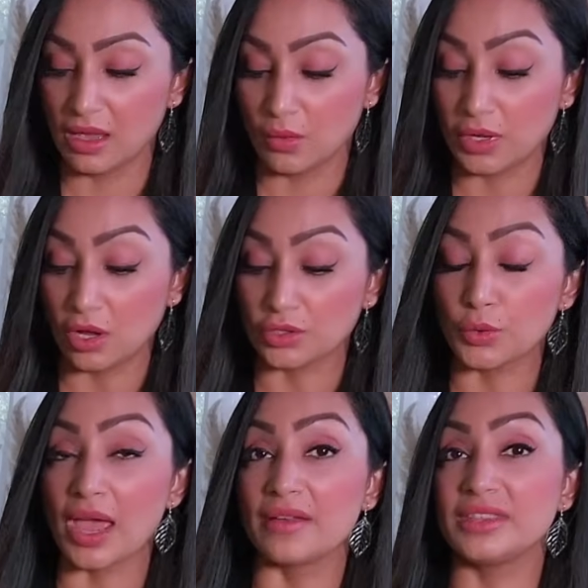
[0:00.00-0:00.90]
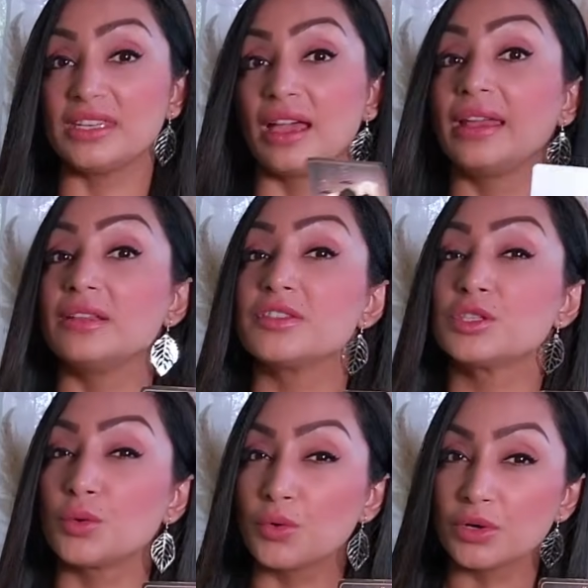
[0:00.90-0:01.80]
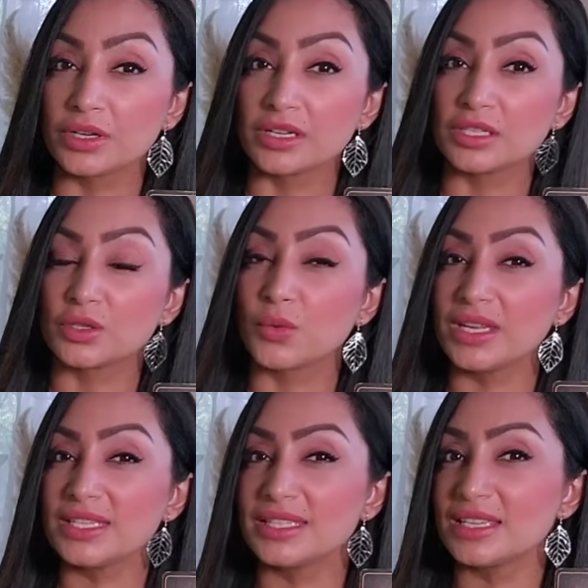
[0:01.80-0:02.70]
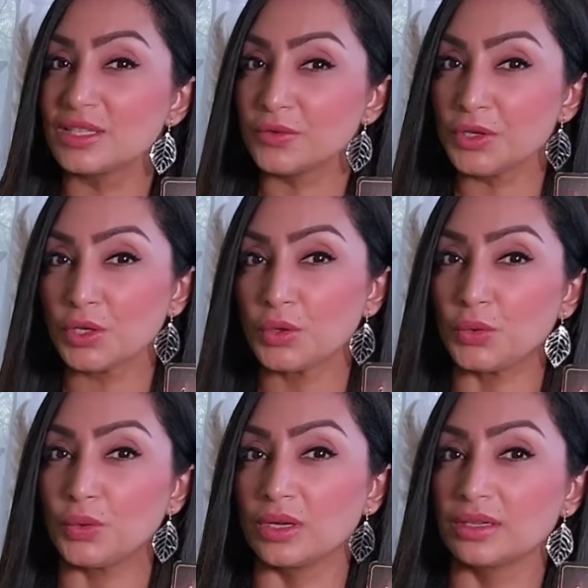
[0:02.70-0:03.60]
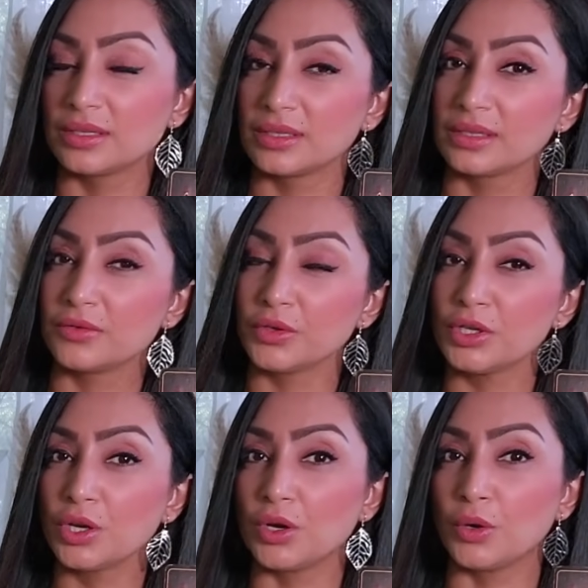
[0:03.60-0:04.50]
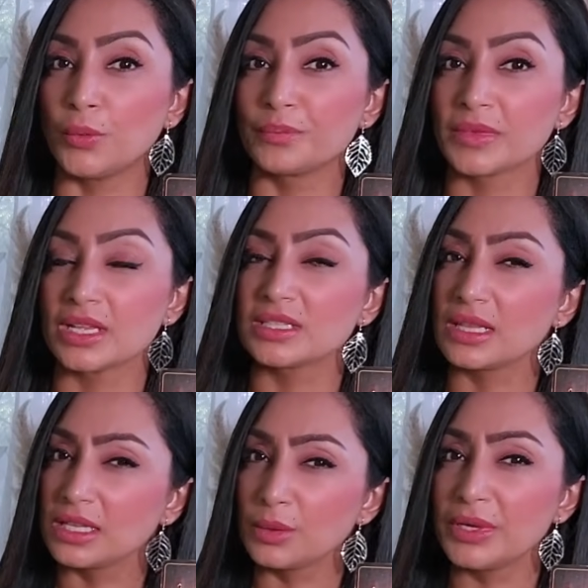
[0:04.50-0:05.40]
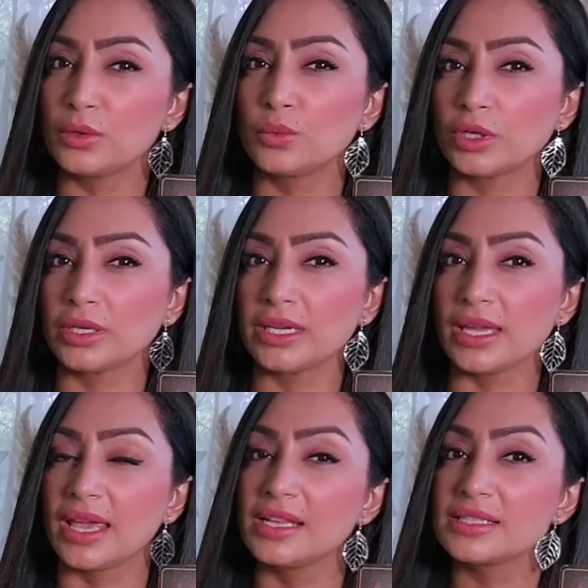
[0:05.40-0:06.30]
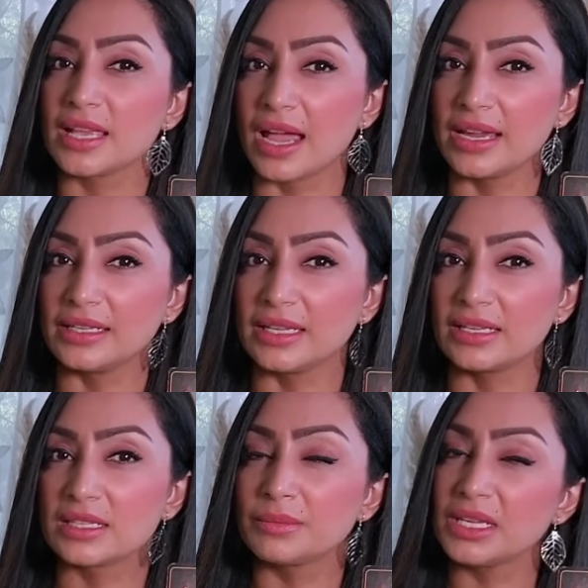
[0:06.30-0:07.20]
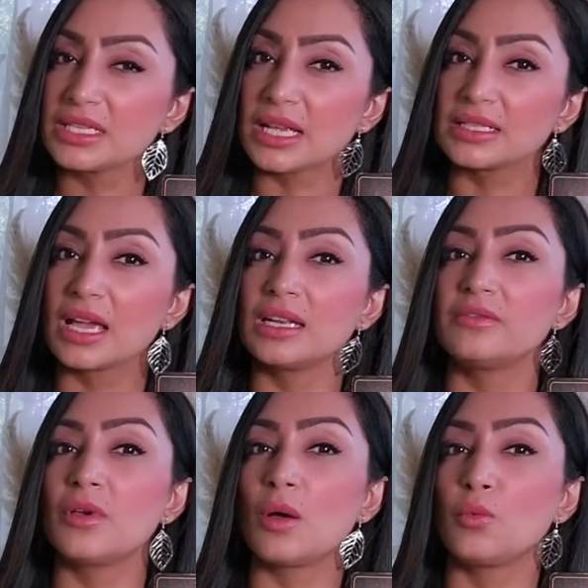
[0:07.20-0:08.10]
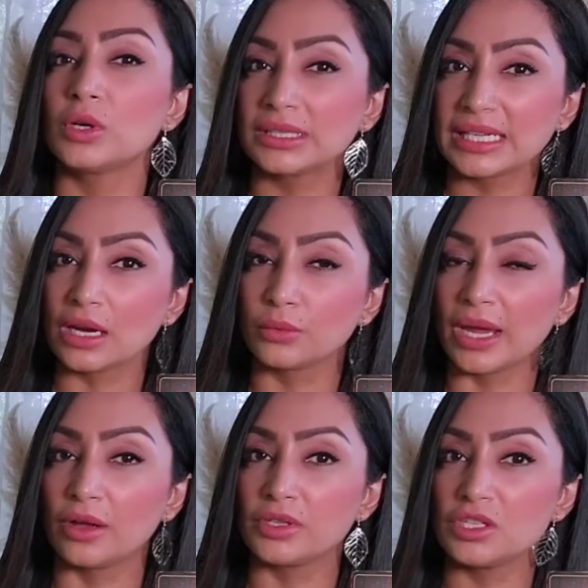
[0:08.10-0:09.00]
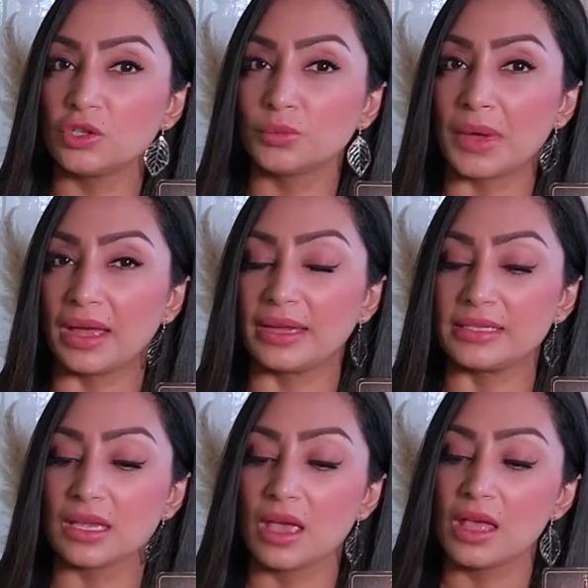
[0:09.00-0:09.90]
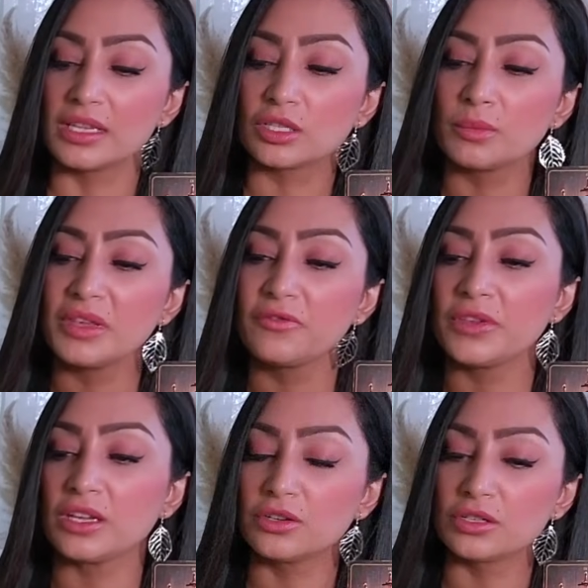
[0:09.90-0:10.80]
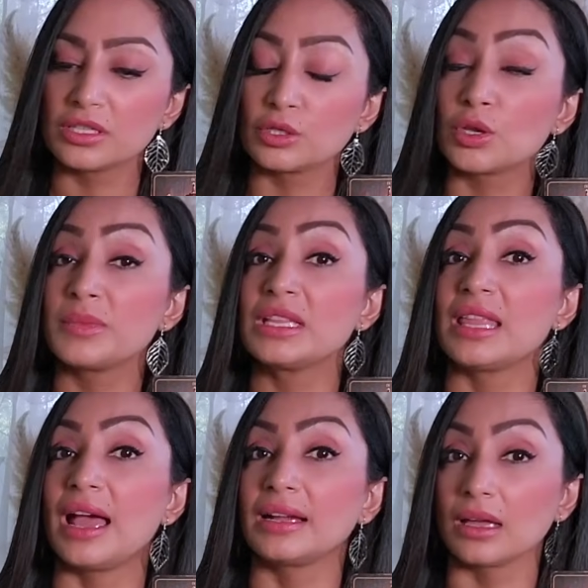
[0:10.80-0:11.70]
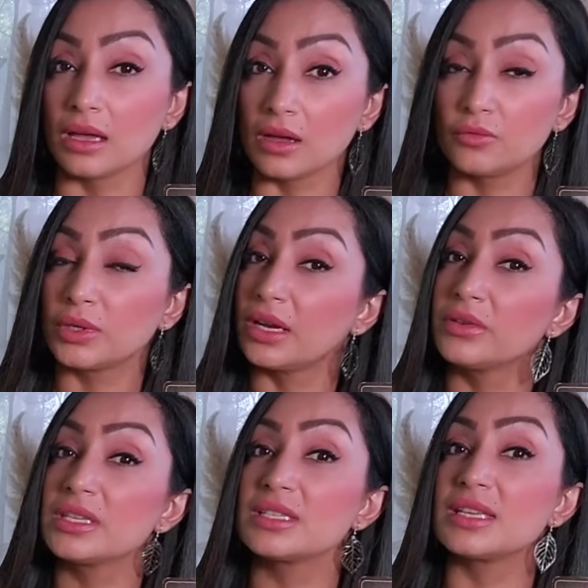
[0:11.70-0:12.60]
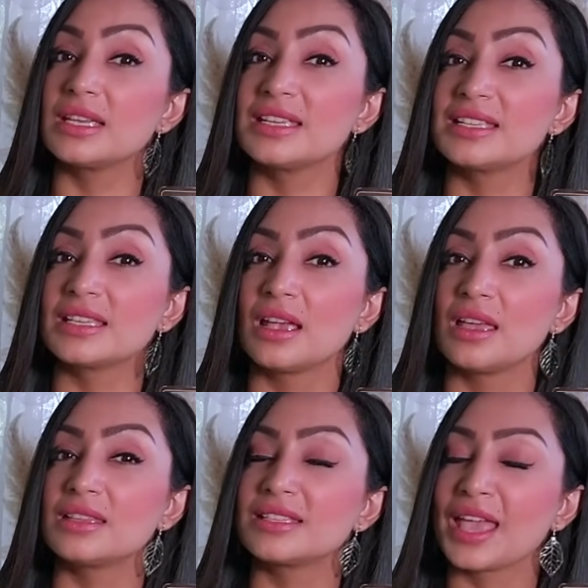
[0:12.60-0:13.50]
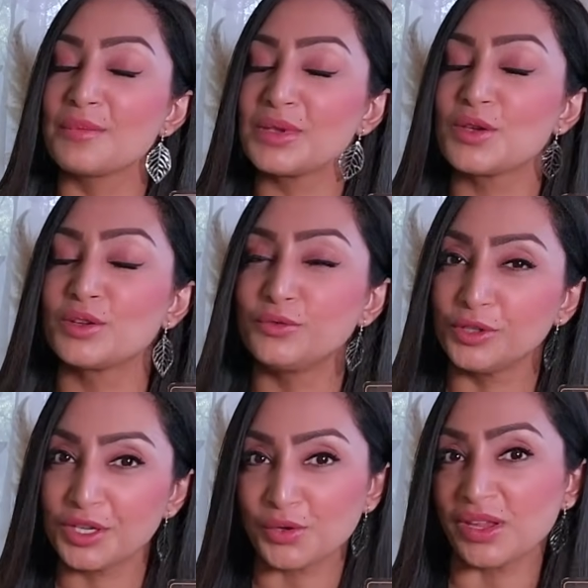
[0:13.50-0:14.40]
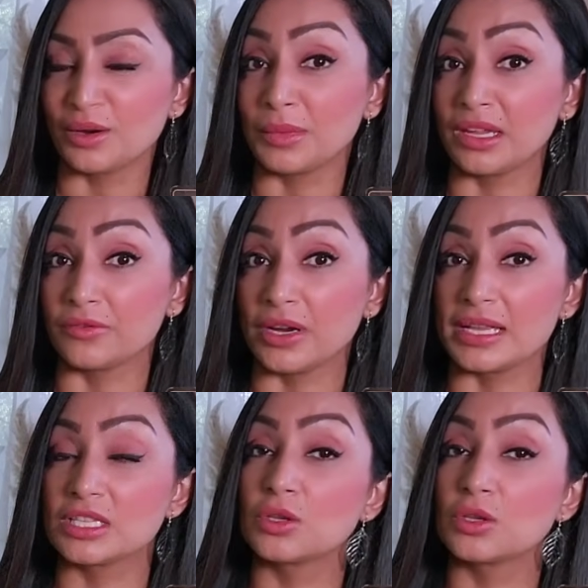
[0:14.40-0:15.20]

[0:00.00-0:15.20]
We also have the Nine of Swords. So what is this for you, Virgo? It's a little bit of worry, anxiety, some things that's kind of whirling around in your mind. This could be fears. This could be lack of. Whatever this is, this can't be good for you here, my friend.